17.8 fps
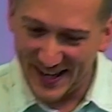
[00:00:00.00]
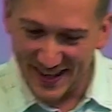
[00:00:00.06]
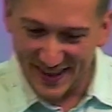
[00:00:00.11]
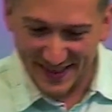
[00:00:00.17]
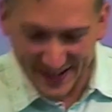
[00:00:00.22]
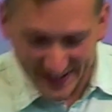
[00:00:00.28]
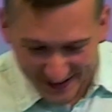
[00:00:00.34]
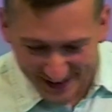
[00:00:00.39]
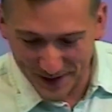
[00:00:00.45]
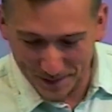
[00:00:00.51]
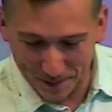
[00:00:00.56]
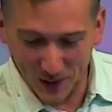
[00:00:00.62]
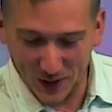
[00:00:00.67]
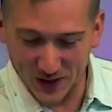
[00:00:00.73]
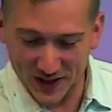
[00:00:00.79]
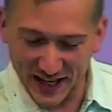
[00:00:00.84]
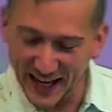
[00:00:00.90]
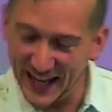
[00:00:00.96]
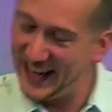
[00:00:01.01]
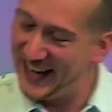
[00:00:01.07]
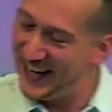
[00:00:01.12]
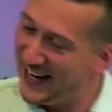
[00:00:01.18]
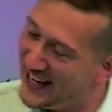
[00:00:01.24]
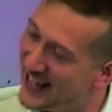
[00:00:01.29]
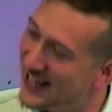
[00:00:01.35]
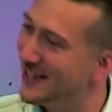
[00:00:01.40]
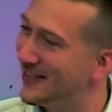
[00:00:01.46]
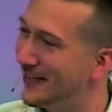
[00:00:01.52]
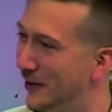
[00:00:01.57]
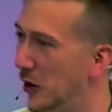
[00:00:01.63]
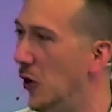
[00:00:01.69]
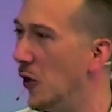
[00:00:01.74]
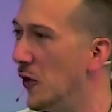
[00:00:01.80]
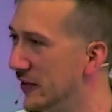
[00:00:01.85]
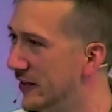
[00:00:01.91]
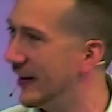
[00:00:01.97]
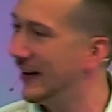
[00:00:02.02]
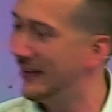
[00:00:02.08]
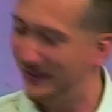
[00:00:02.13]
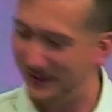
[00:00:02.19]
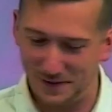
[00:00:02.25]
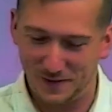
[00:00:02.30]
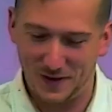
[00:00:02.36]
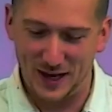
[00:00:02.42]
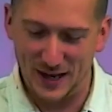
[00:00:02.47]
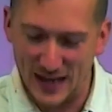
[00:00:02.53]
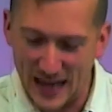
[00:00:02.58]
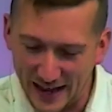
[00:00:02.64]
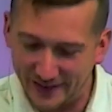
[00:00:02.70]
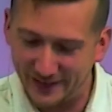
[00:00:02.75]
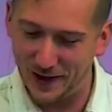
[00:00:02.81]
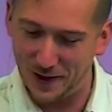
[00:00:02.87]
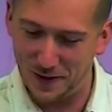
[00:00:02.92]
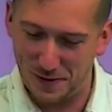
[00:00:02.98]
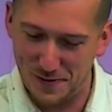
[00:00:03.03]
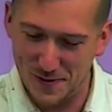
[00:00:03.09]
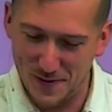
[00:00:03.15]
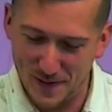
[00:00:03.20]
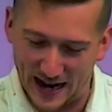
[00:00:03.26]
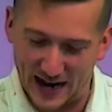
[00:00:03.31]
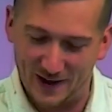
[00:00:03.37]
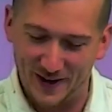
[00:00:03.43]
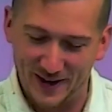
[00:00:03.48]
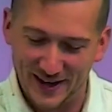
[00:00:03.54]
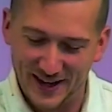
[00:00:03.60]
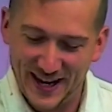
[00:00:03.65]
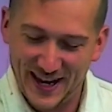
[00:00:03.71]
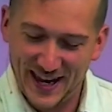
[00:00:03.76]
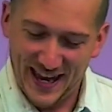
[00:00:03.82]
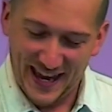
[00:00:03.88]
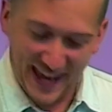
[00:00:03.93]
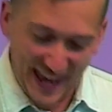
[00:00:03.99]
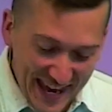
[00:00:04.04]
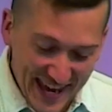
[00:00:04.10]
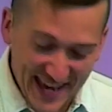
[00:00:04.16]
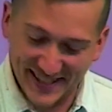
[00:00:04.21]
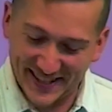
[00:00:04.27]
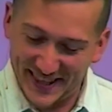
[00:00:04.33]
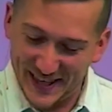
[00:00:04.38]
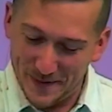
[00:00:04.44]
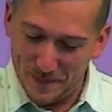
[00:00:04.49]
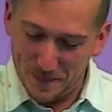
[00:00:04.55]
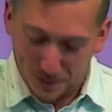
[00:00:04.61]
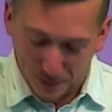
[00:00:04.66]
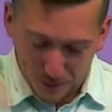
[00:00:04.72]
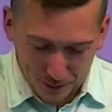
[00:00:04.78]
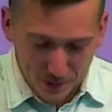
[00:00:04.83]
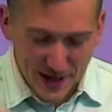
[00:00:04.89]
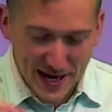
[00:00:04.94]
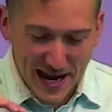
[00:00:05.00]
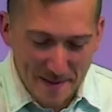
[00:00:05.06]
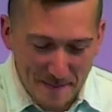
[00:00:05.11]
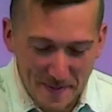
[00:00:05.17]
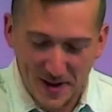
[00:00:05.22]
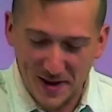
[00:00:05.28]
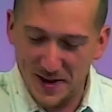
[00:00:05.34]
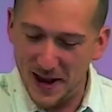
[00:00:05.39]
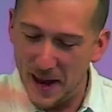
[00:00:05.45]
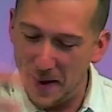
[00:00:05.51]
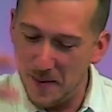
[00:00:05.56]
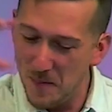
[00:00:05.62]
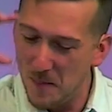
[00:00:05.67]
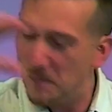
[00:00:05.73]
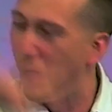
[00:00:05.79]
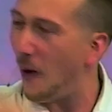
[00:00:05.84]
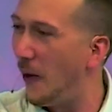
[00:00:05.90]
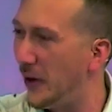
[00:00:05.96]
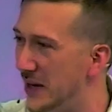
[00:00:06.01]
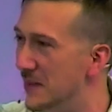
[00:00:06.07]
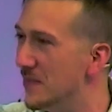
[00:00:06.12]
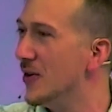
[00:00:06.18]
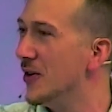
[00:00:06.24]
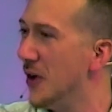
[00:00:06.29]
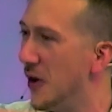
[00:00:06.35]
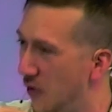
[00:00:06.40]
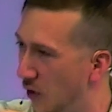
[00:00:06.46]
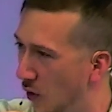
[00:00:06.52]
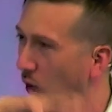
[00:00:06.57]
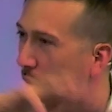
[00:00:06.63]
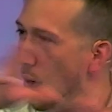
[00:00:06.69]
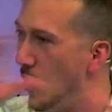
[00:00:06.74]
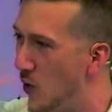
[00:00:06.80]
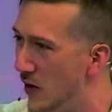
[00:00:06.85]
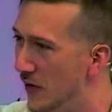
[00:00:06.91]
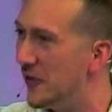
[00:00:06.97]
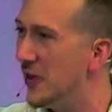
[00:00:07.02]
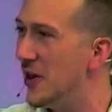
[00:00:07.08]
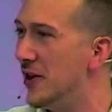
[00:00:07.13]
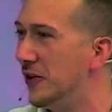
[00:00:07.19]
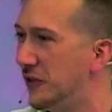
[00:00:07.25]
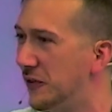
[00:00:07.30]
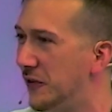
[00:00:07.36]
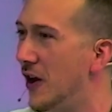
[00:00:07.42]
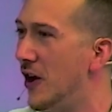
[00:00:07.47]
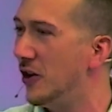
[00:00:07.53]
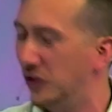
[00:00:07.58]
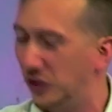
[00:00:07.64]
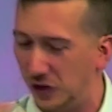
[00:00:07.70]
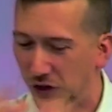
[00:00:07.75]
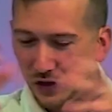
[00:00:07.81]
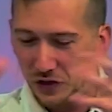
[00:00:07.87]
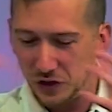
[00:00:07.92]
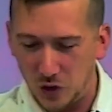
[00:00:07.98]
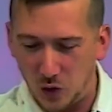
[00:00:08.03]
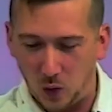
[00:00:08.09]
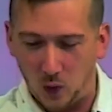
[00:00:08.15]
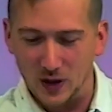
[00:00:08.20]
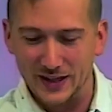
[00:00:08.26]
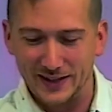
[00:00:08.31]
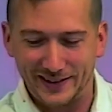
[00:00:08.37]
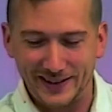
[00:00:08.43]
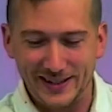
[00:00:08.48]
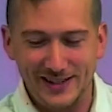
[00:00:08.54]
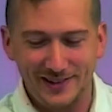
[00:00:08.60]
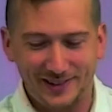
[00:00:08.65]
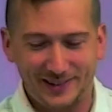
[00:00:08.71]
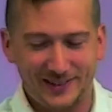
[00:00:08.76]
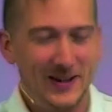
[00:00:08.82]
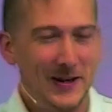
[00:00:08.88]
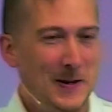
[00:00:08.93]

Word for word: this is because he is the context of the letter throughout. He is the preeminent embodiment of all of these virtues and qualities